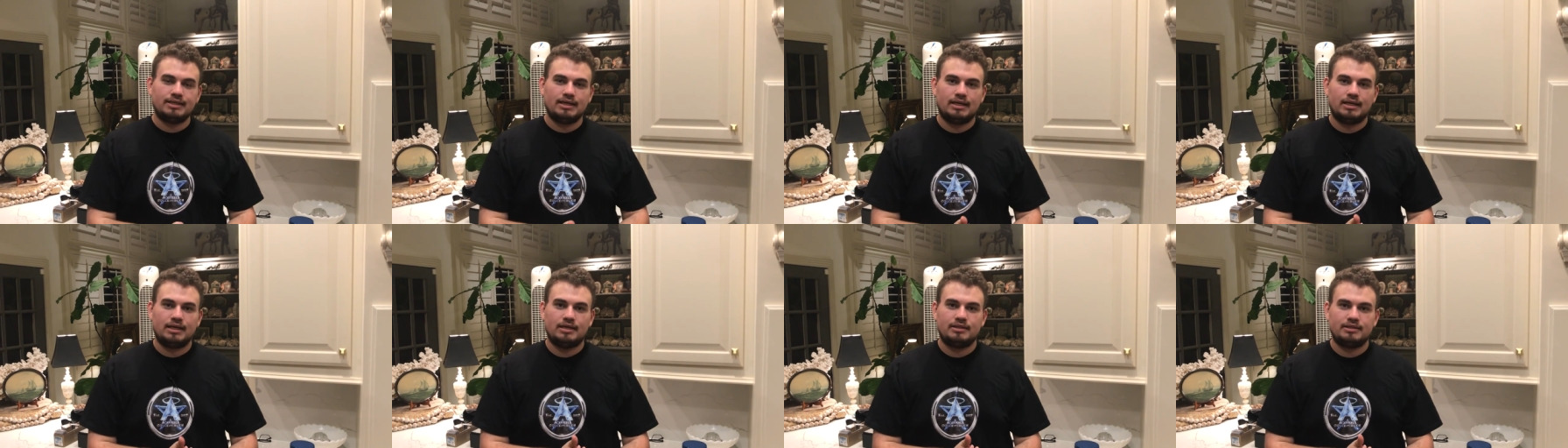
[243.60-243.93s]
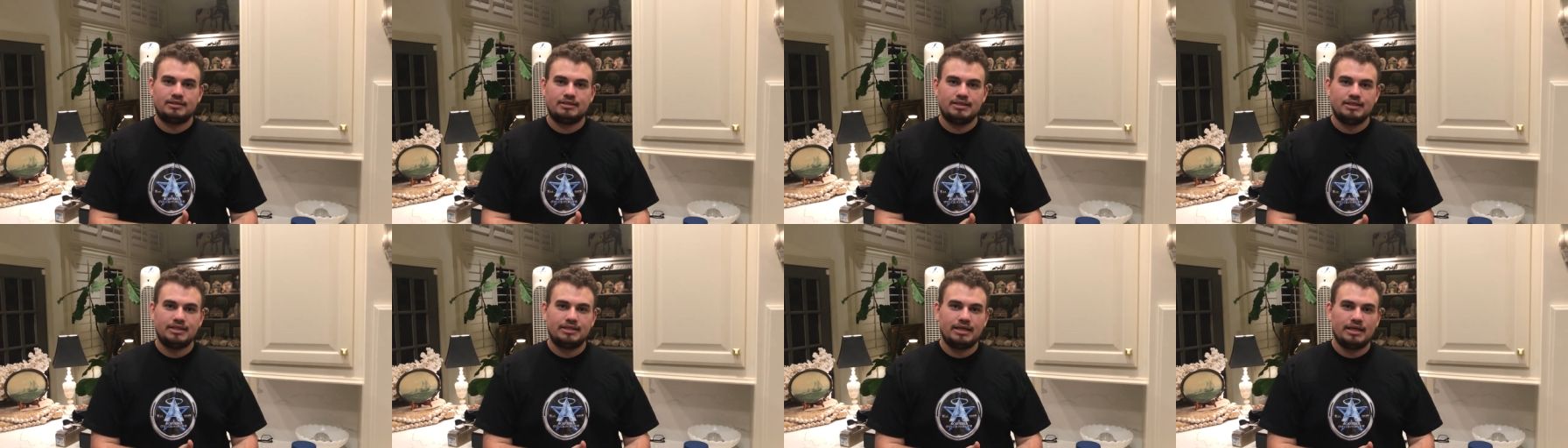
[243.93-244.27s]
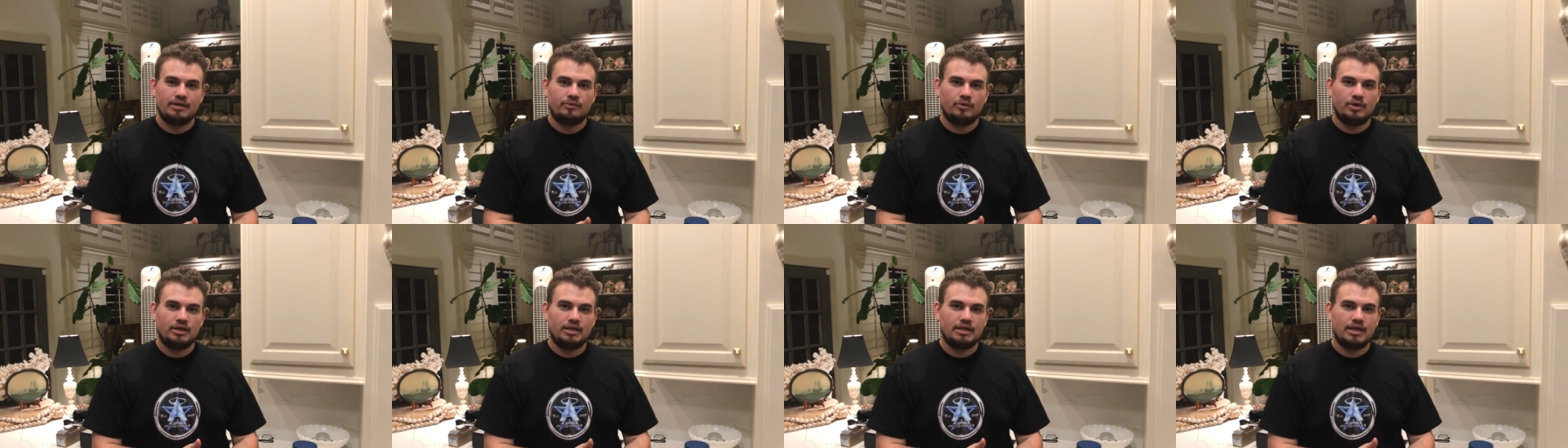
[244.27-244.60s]
uh, the
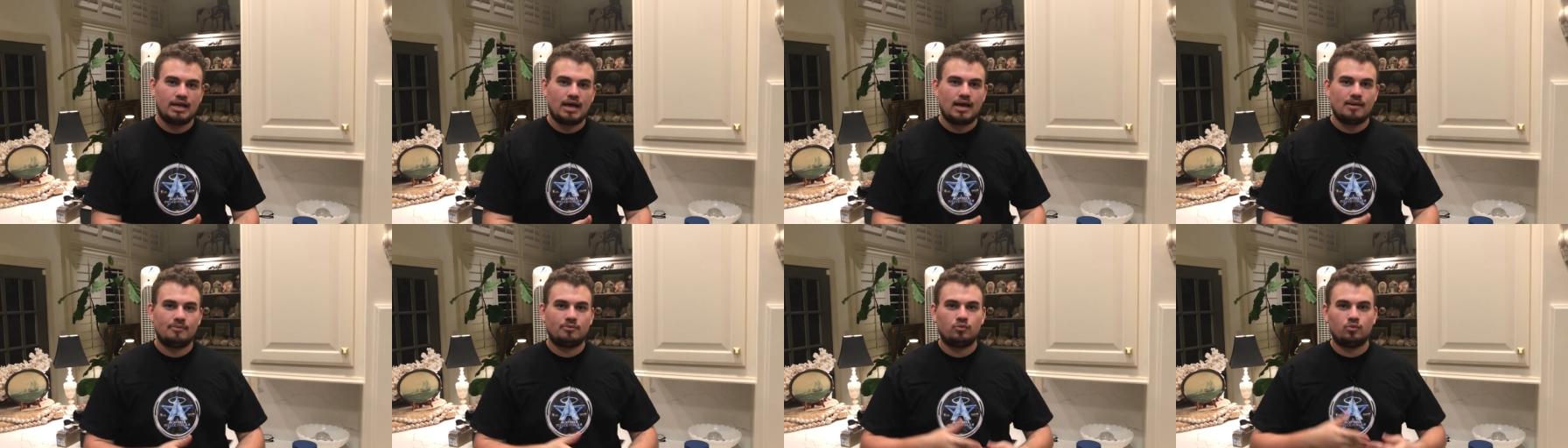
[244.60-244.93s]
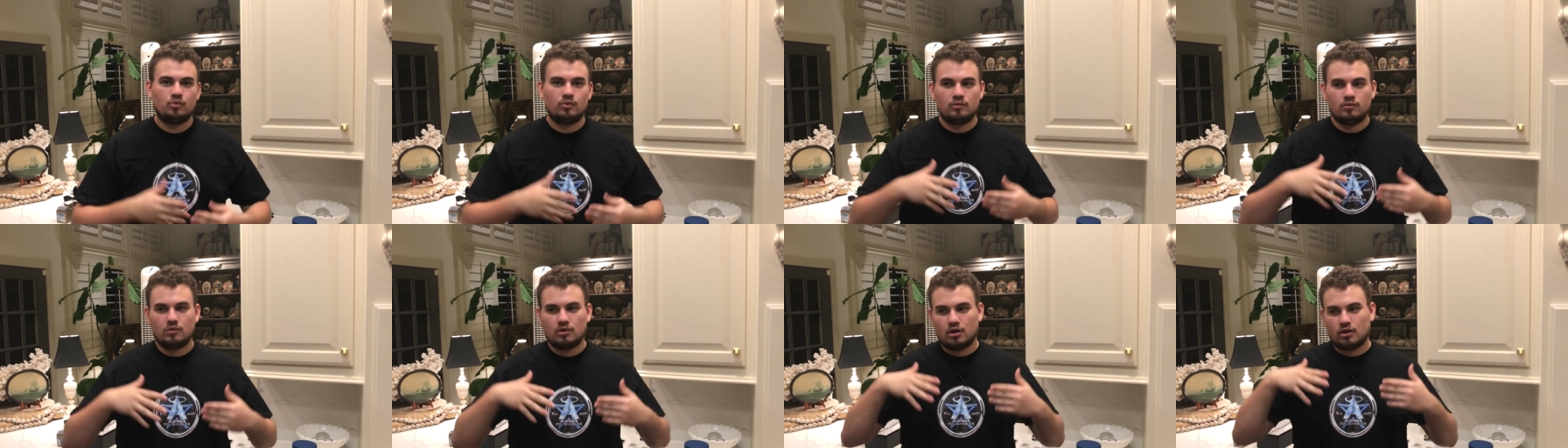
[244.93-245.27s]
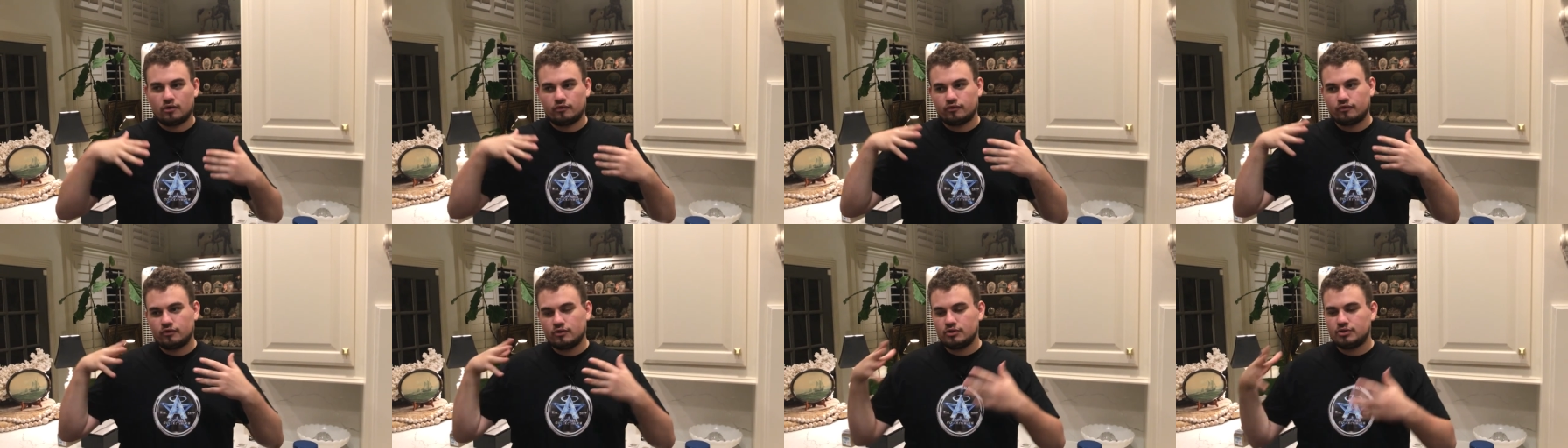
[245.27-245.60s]
TNA recap,
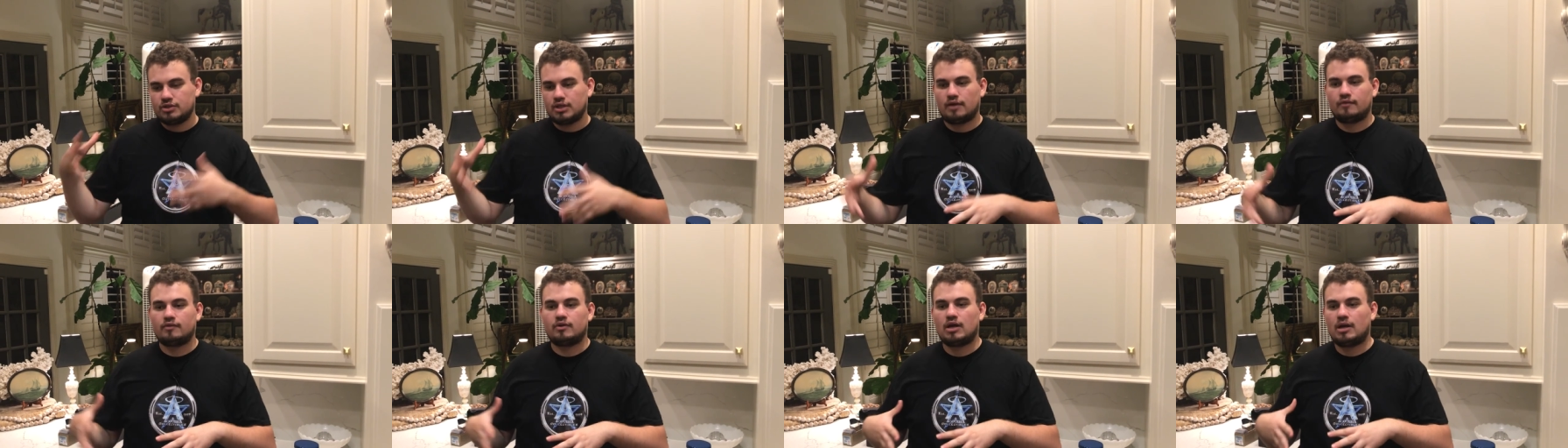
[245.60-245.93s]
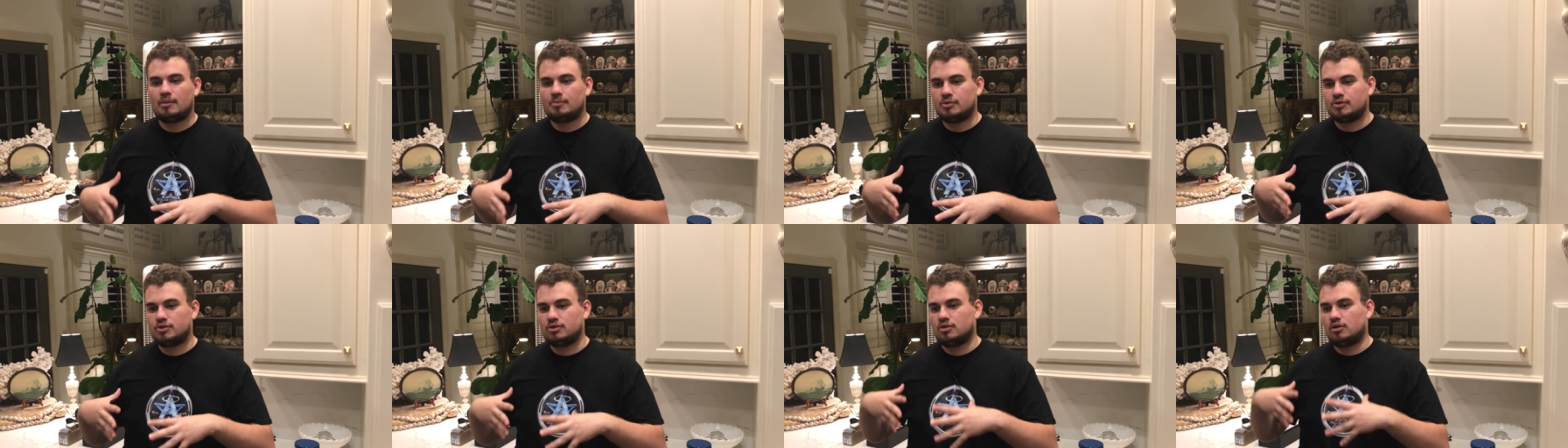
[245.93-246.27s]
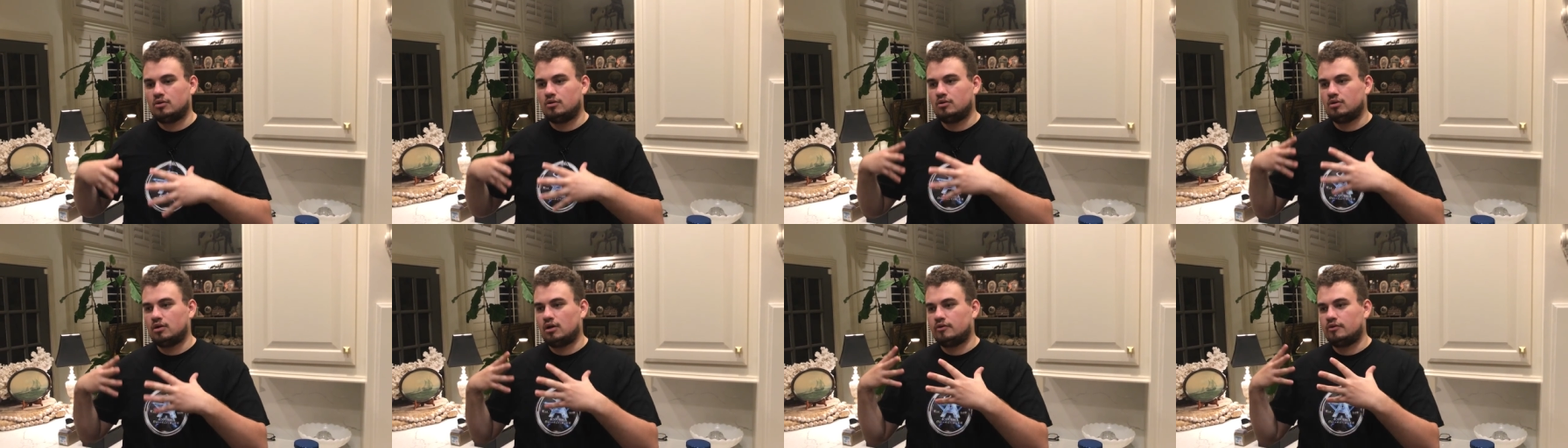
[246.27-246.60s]
our first ever
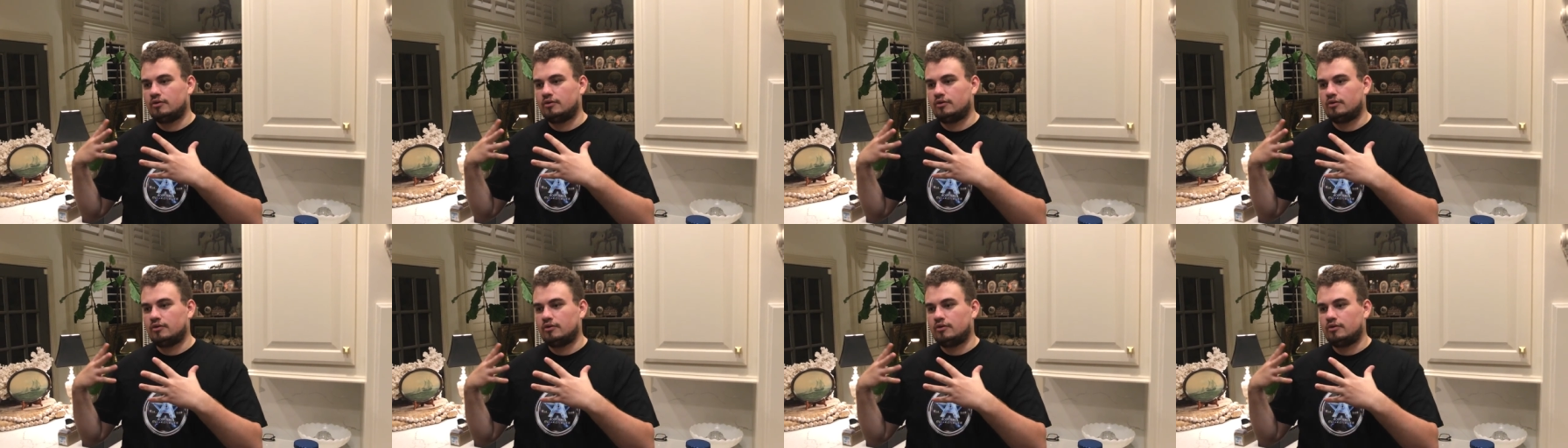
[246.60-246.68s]
episode of